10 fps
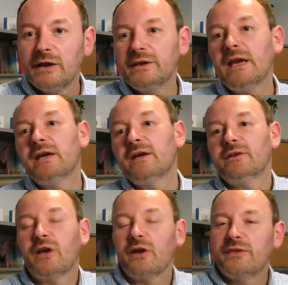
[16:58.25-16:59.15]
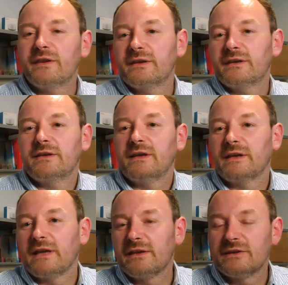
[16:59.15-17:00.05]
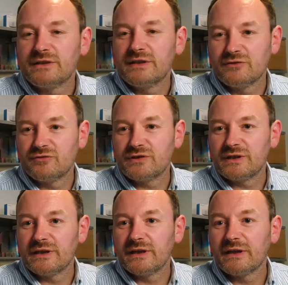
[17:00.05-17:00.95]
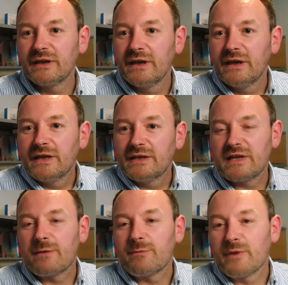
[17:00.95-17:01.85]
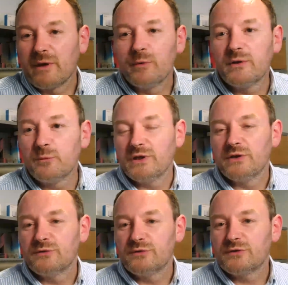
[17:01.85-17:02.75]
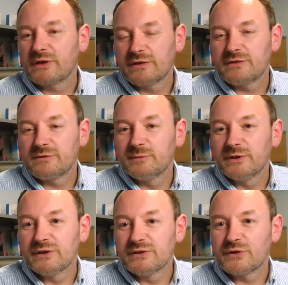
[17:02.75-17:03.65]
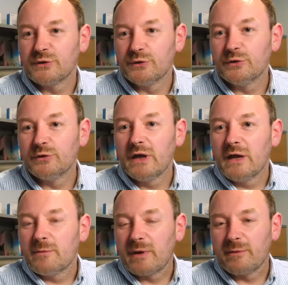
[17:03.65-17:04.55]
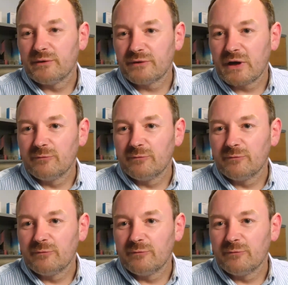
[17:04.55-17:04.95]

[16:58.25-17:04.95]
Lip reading: Yeah, I think again there's an interesting step there. We're used to customers who maybe have come